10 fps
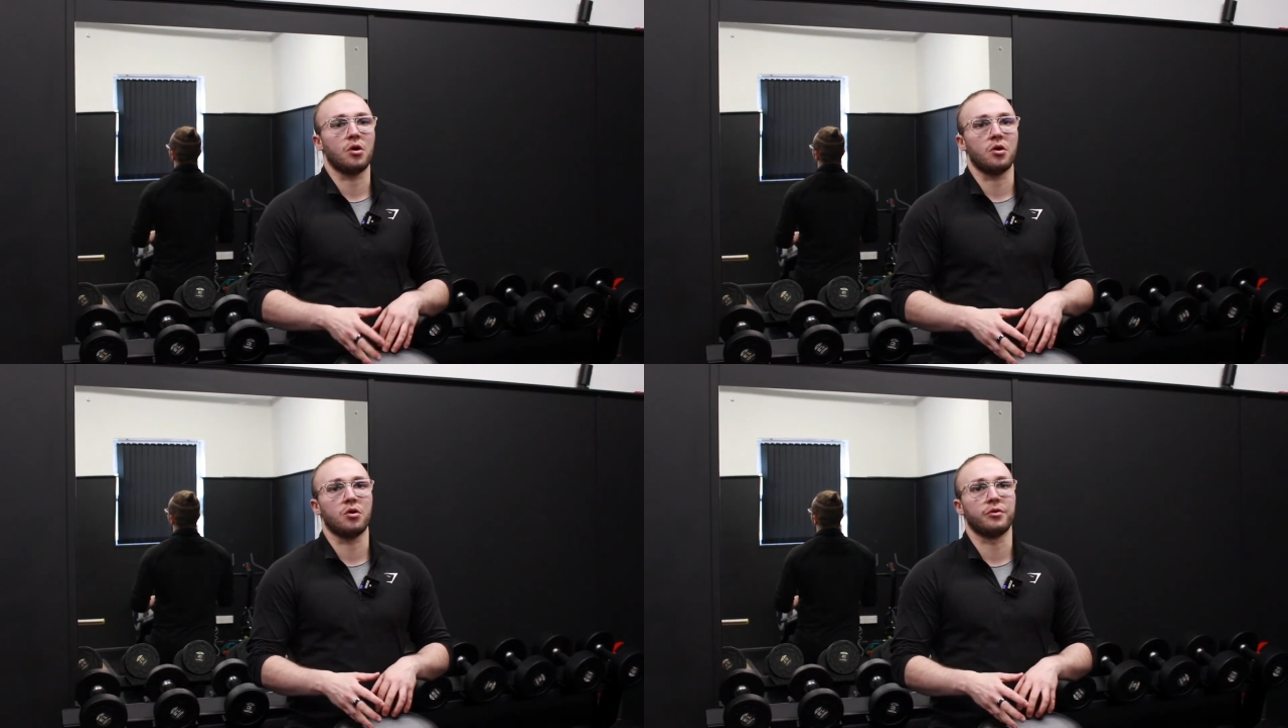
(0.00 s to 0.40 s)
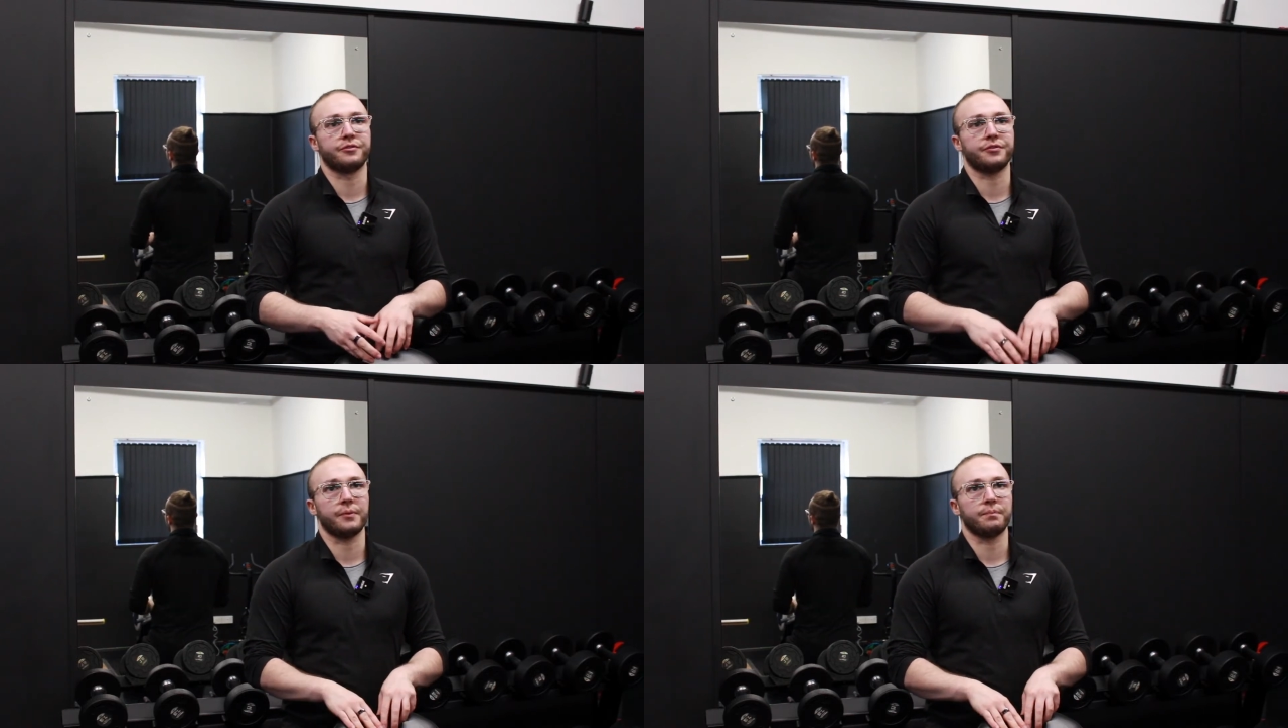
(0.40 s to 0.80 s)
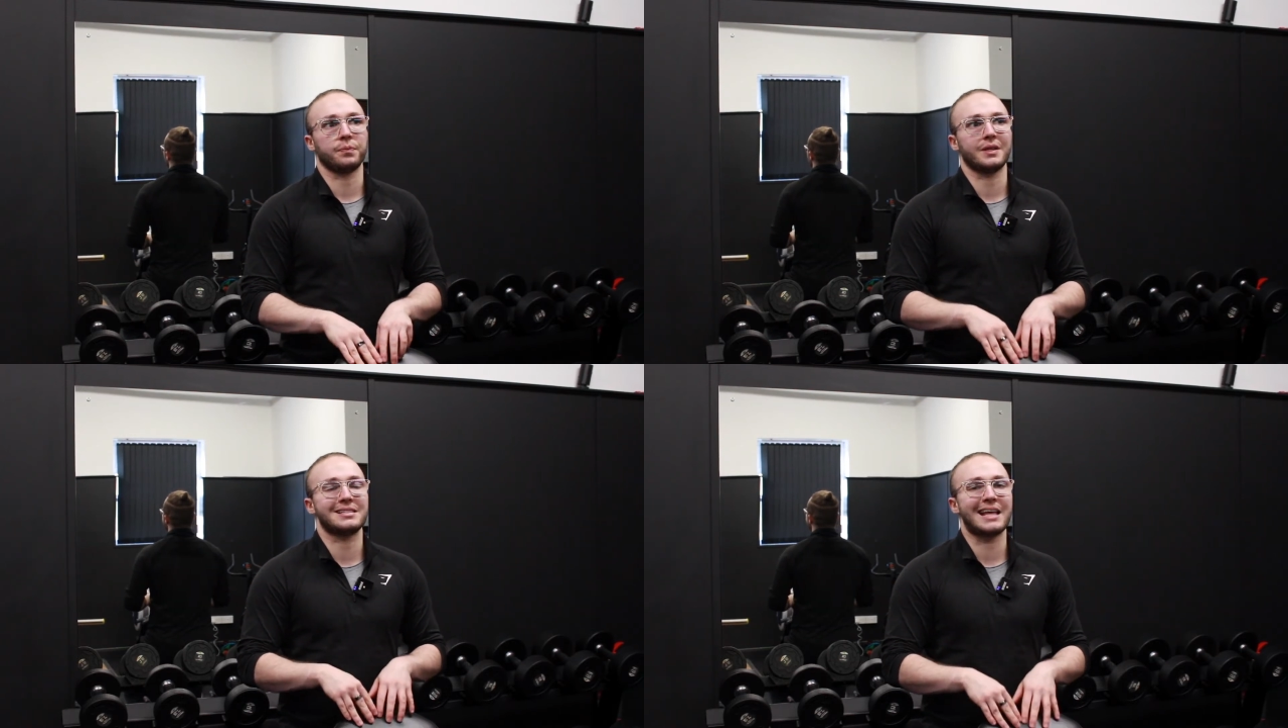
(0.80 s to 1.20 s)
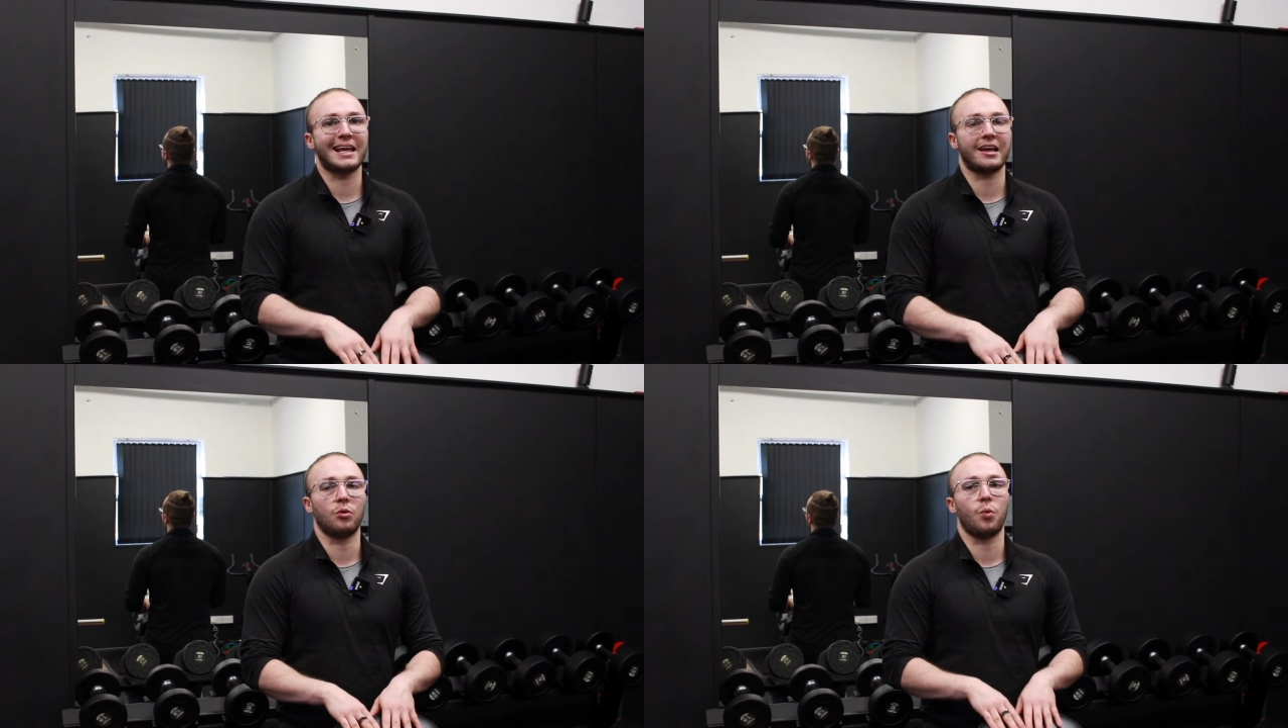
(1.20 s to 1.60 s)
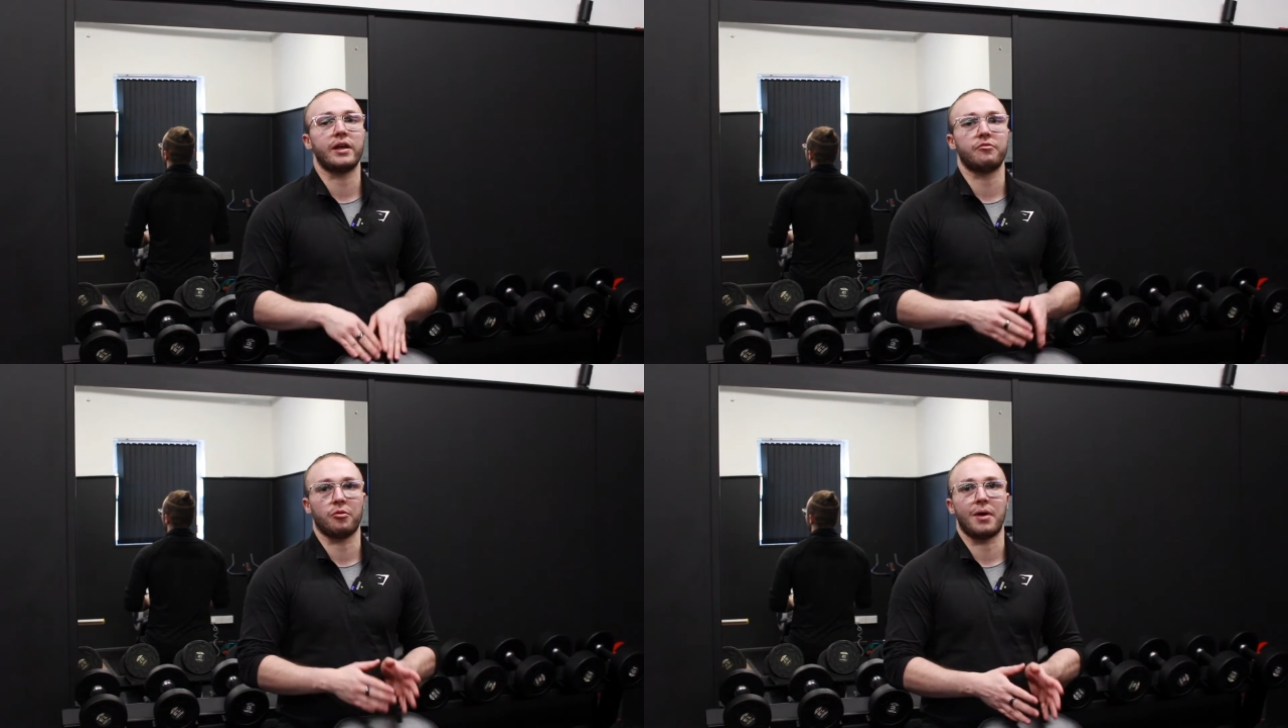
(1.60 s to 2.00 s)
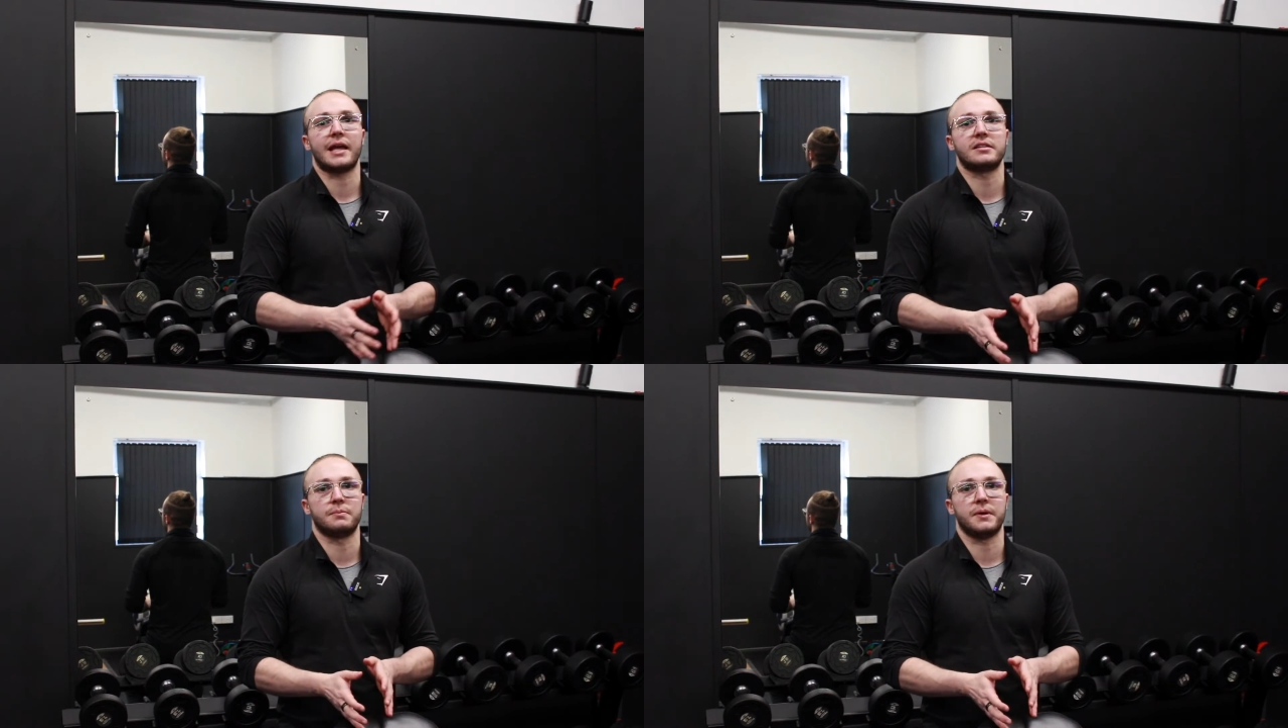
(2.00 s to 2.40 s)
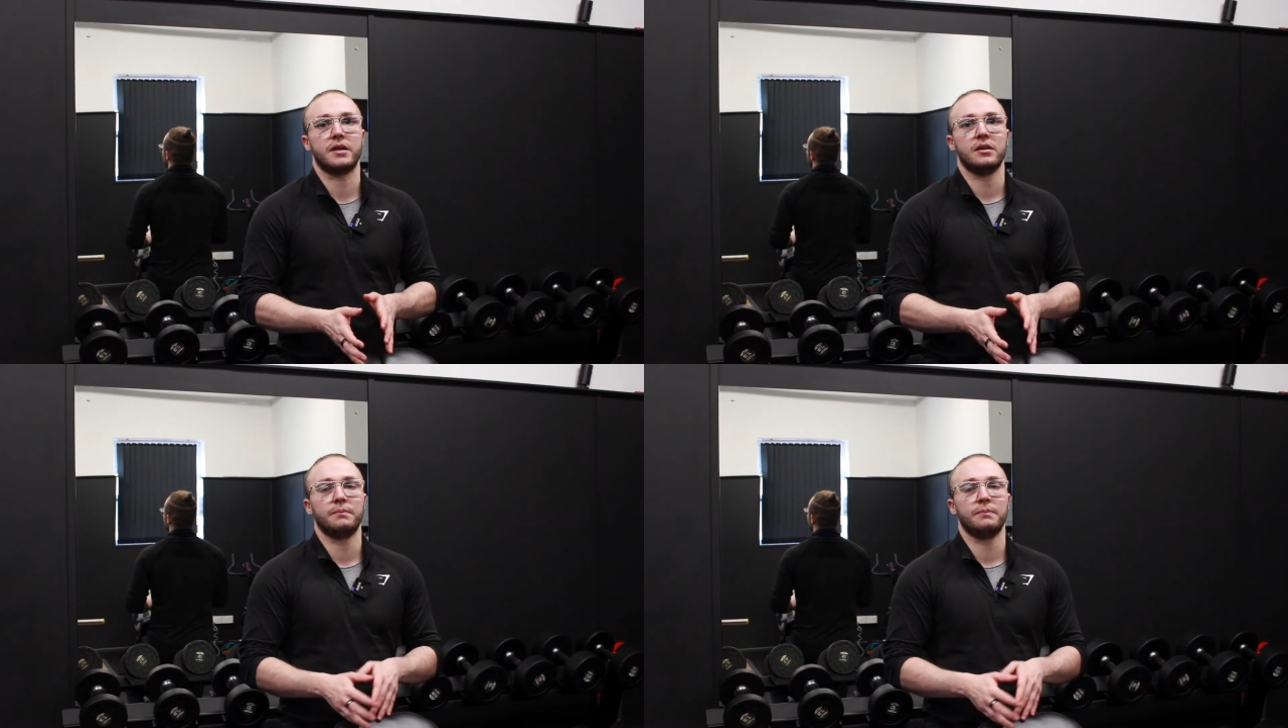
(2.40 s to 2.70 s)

of taking a weight from A to B,